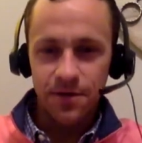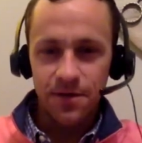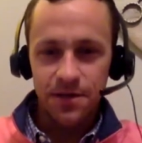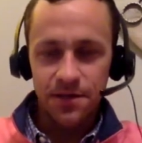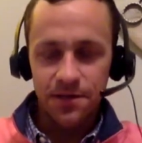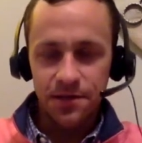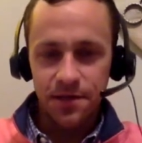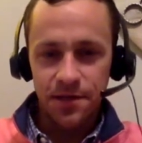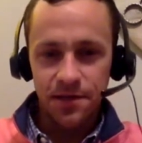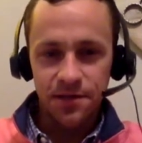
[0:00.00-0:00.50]

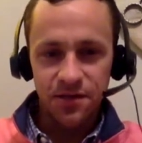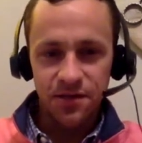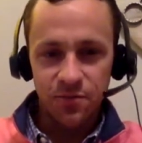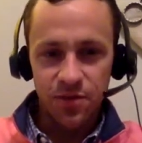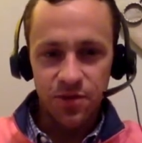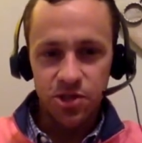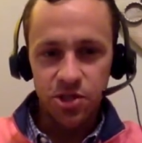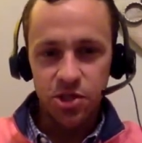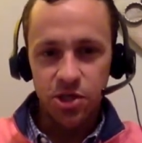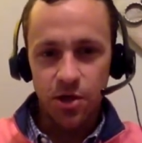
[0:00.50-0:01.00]
these things have
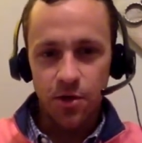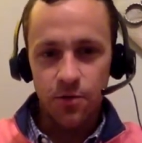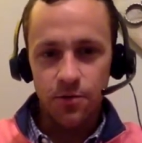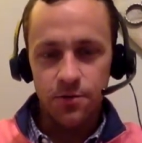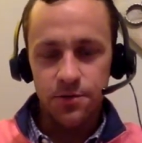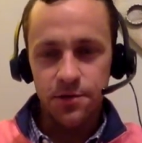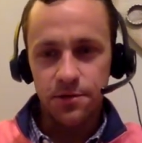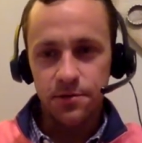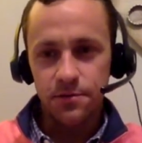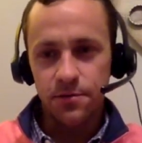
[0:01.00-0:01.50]
been shown
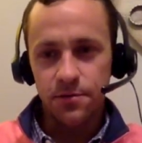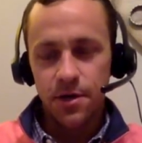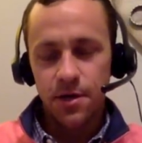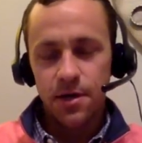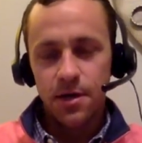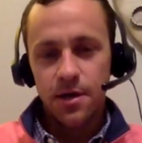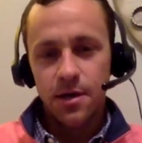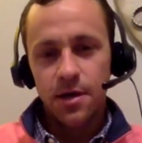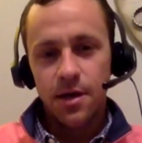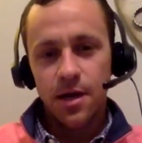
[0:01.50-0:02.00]

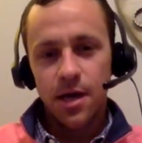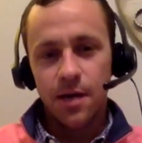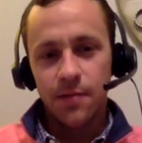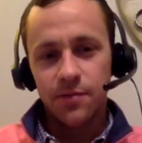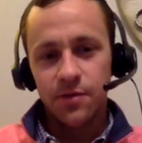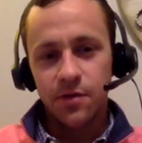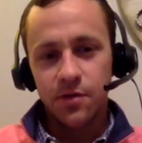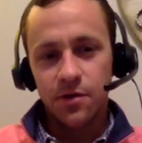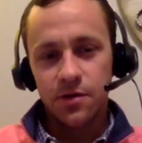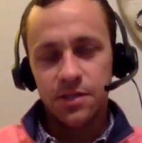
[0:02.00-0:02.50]
to, um,
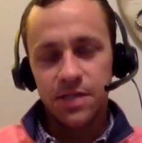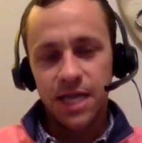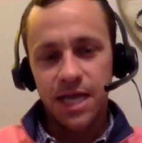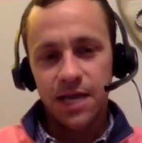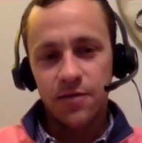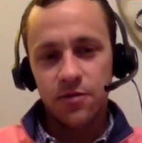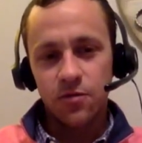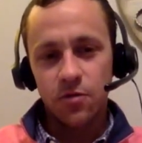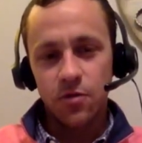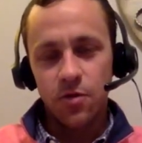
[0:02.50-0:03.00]
to cause
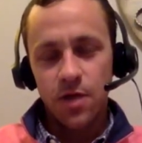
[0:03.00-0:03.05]
cancer.